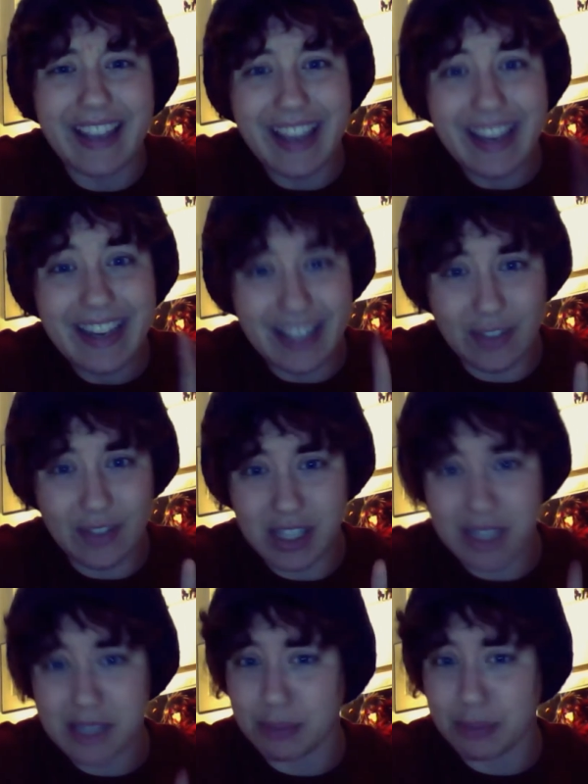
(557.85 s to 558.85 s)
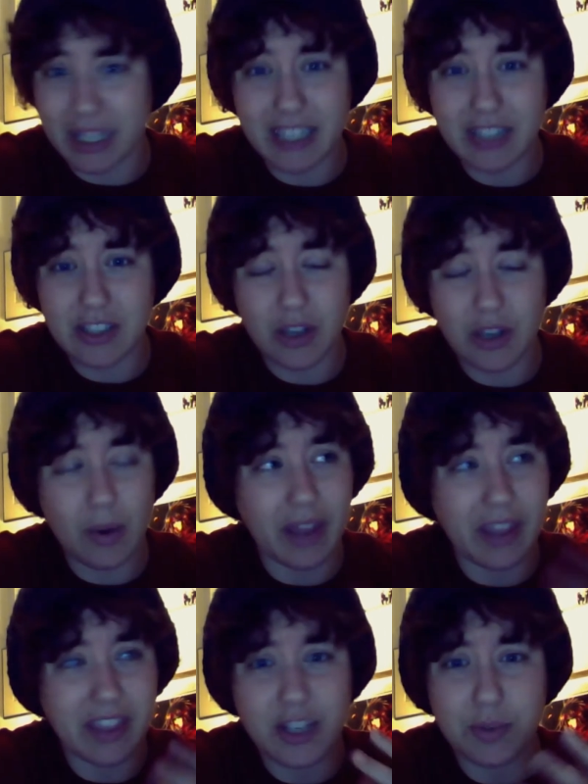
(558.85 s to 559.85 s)
I can't even explain it to you.
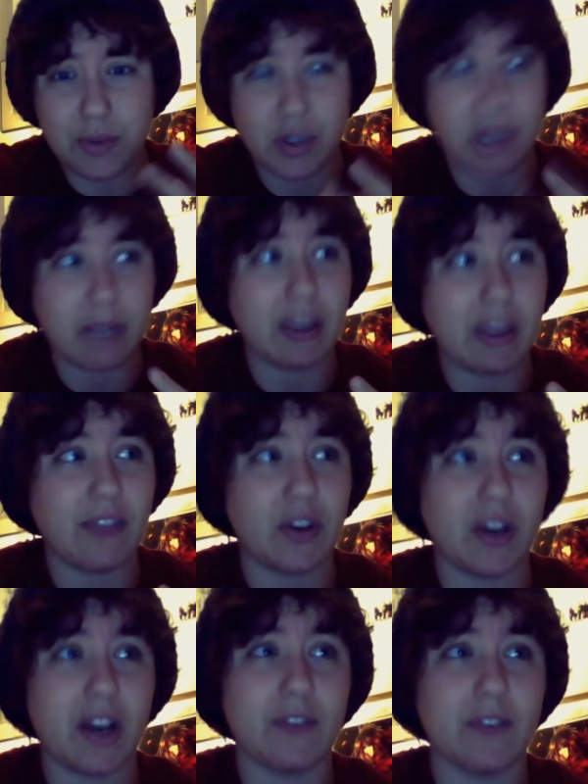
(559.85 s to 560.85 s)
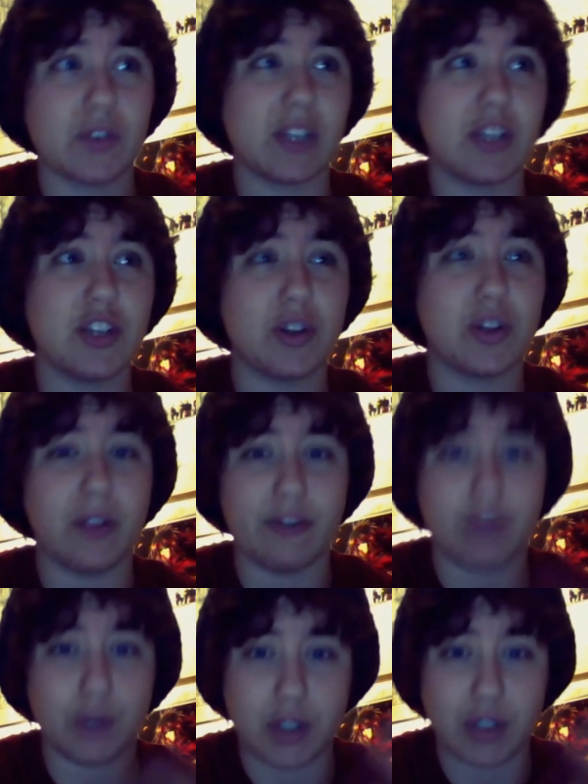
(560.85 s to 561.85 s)
I think she was trying to make it very
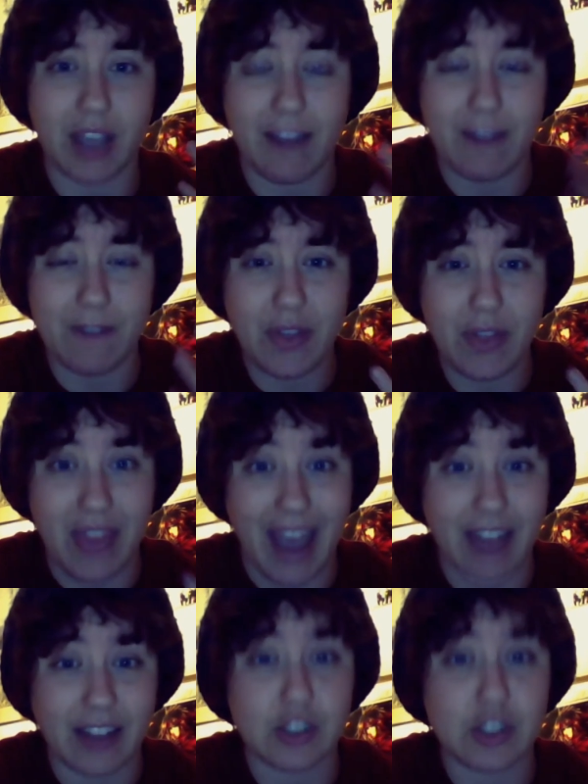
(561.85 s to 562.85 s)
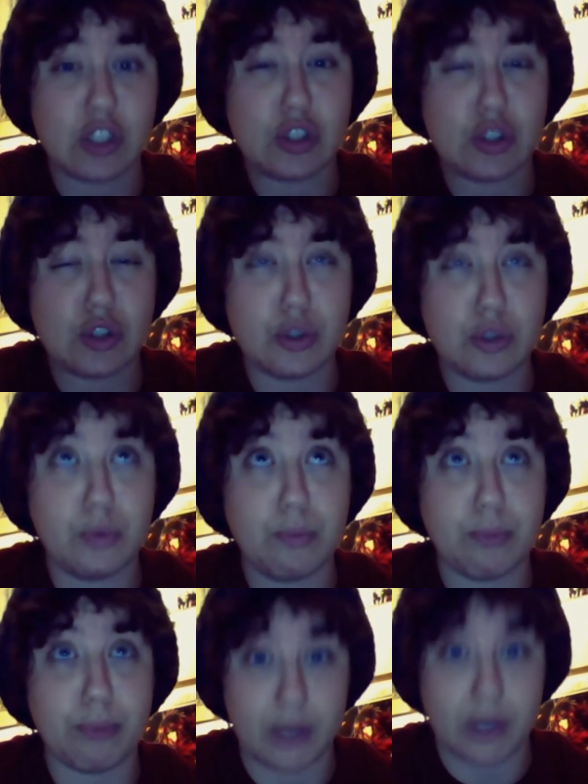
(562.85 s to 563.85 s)
conversational. Unfortunately, I found that
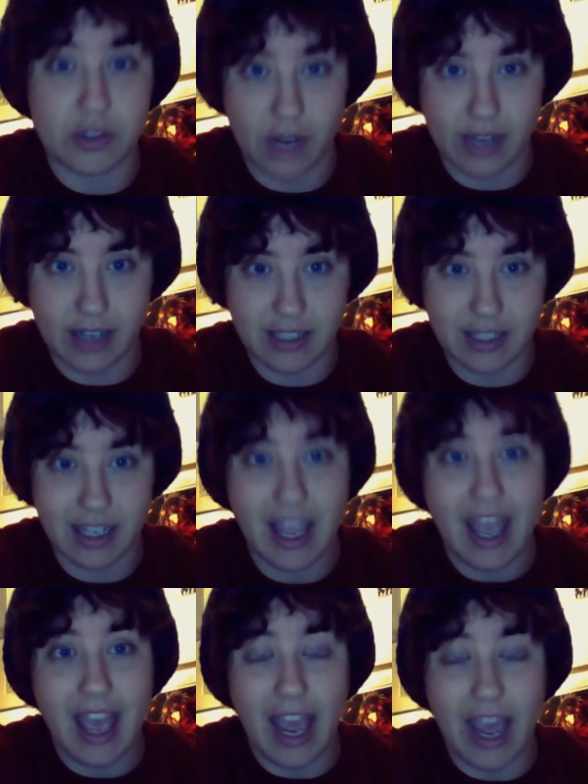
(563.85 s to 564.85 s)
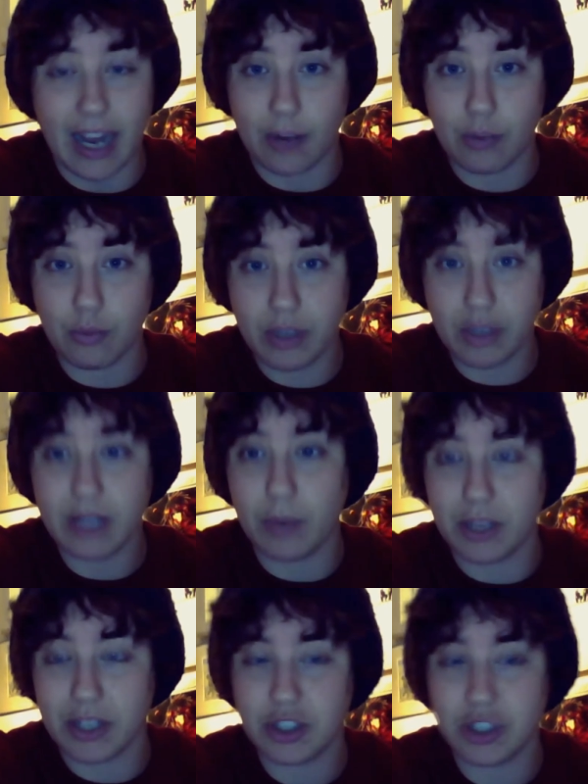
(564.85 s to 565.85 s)
super distracting, and I
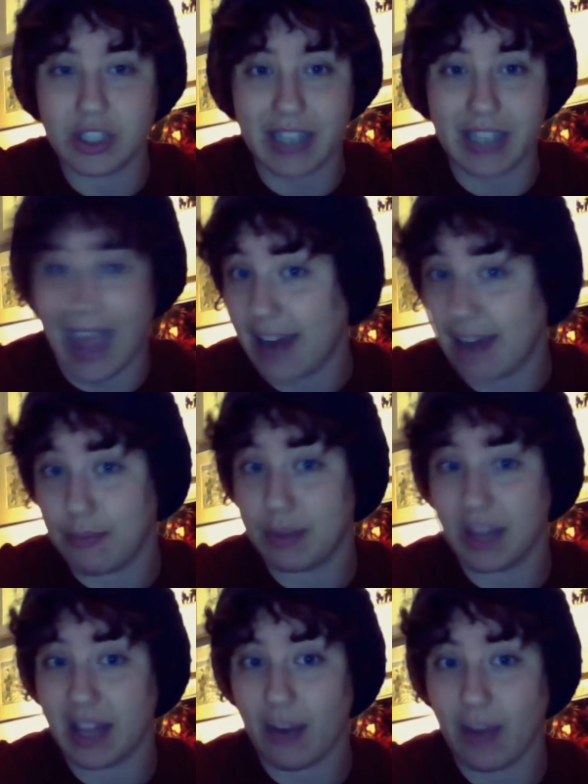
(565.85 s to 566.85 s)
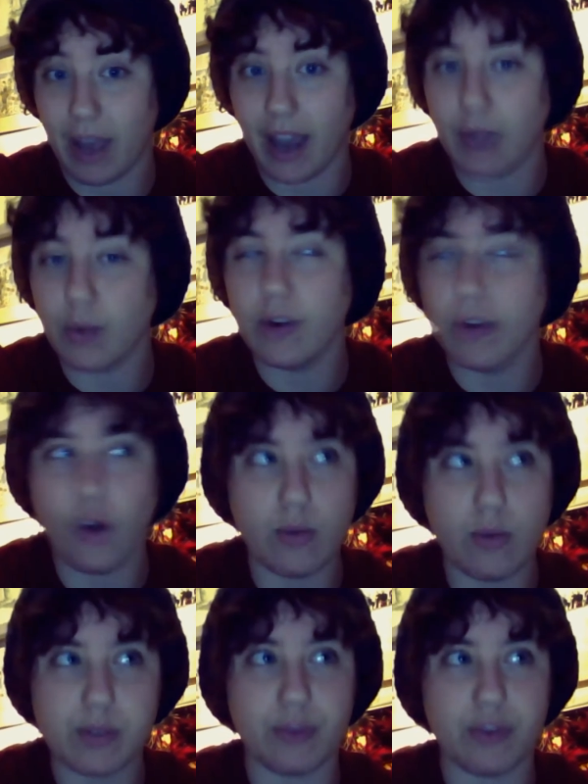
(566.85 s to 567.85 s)
really wished it hadn't been that way. I would have
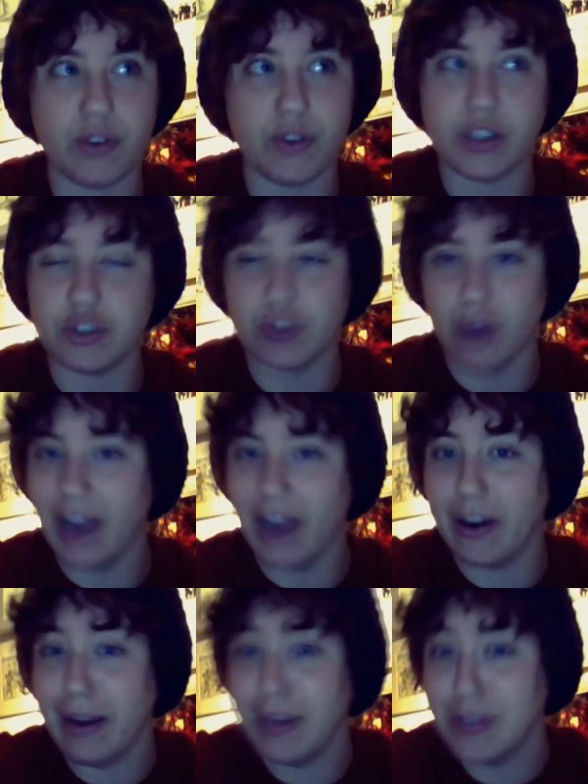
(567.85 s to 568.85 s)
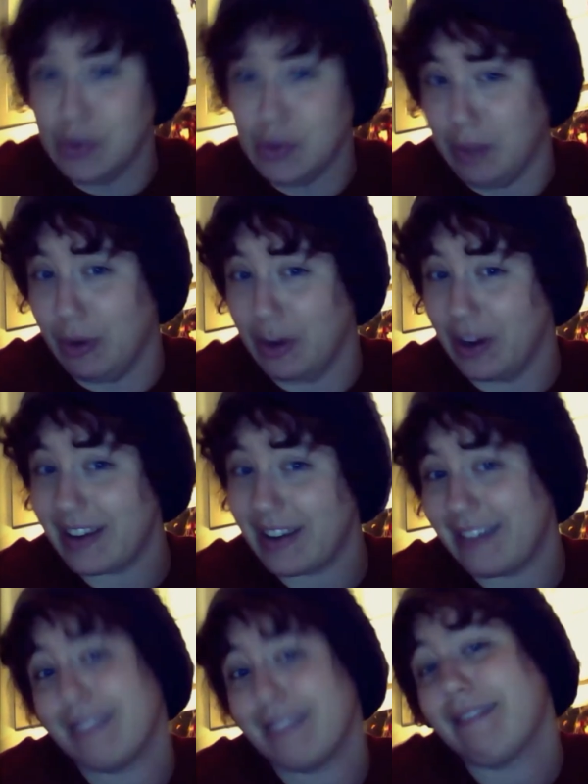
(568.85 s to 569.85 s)
almost preferred a drier history book.